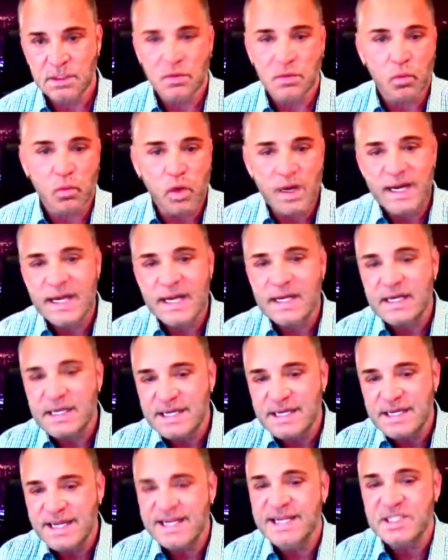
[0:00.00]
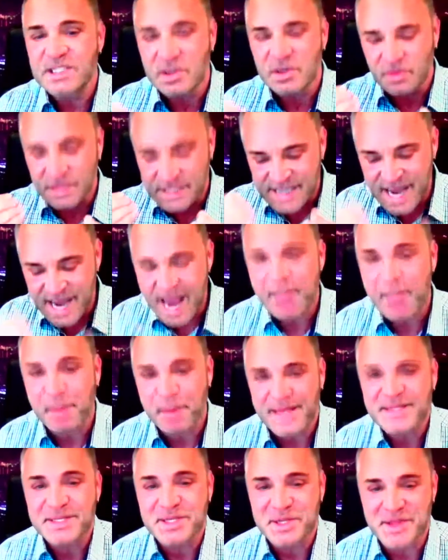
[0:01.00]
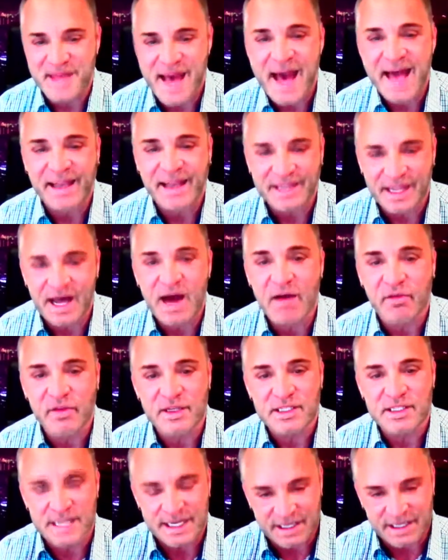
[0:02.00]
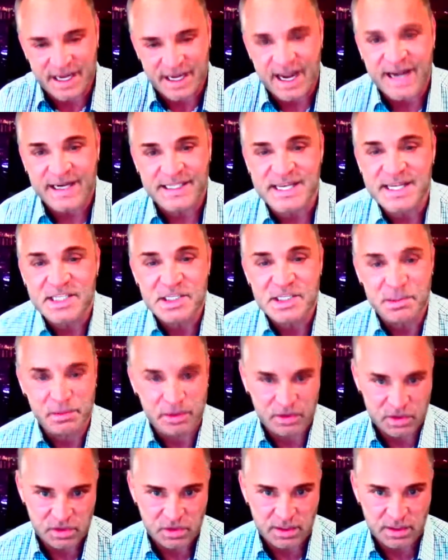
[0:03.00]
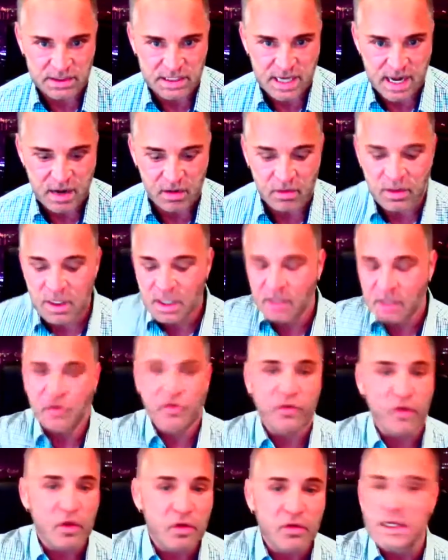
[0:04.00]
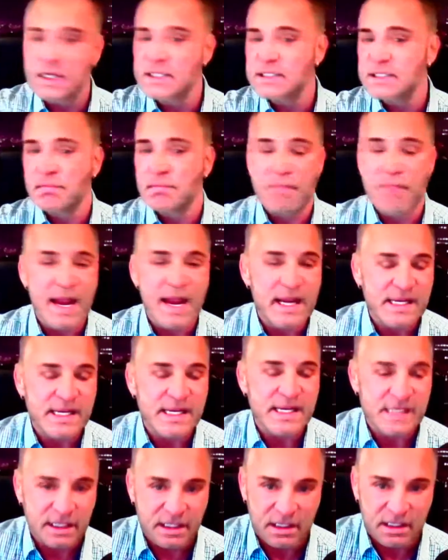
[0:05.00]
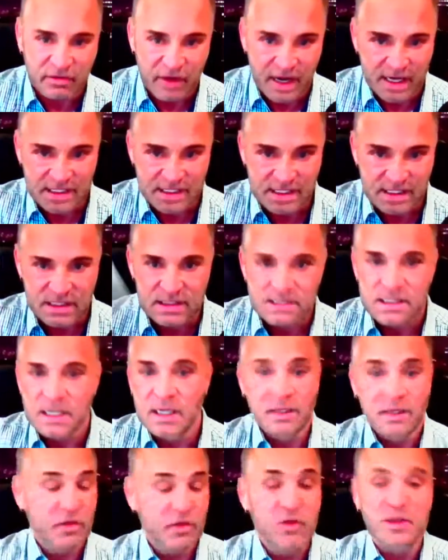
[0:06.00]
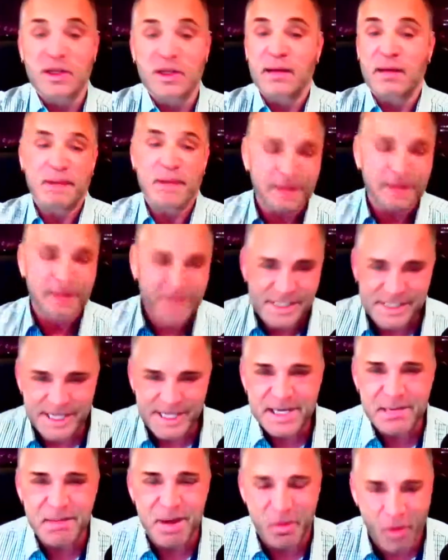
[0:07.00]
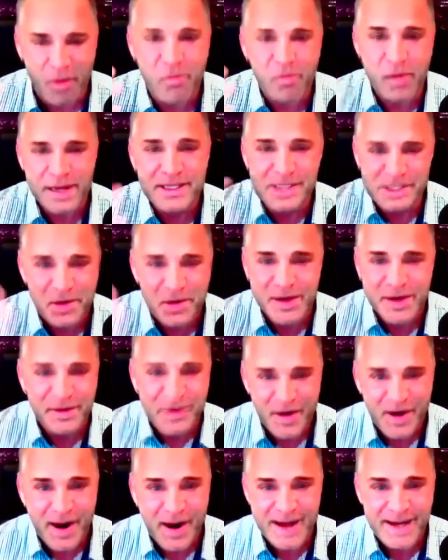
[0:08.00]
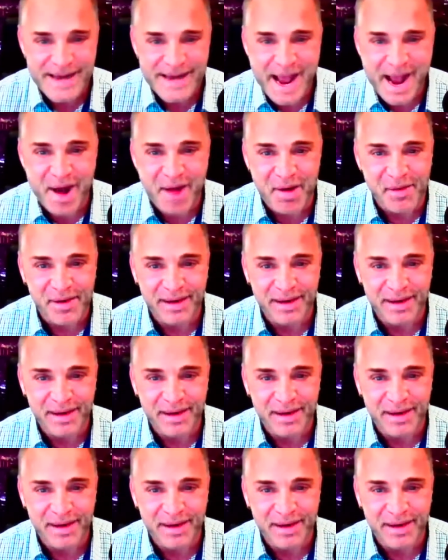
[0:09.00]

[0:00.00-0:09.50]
We need to tap into that love that's accessible to us now through these amazing devices. Just think about what we're doing right now.